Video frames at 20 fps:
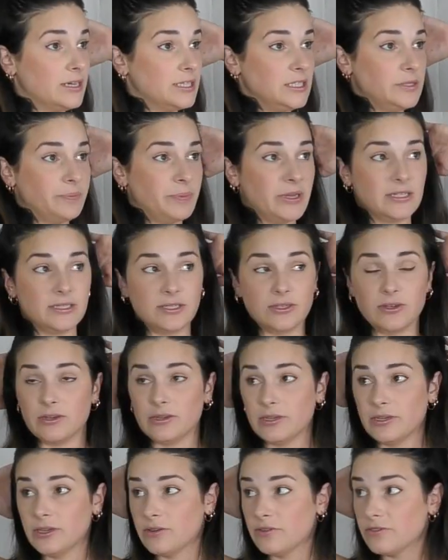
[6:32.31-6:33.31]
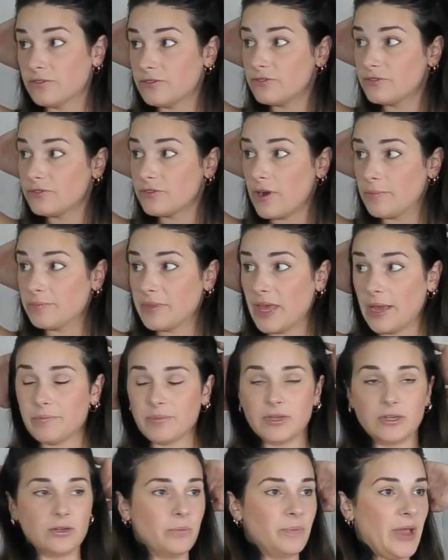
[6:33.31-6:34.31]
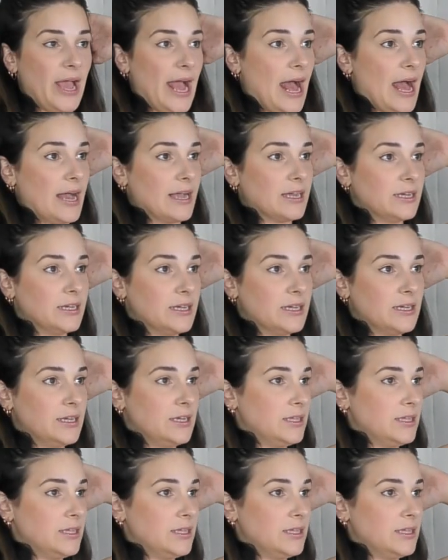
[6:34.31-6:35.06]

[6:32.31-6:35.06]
on a spindle from that middle back.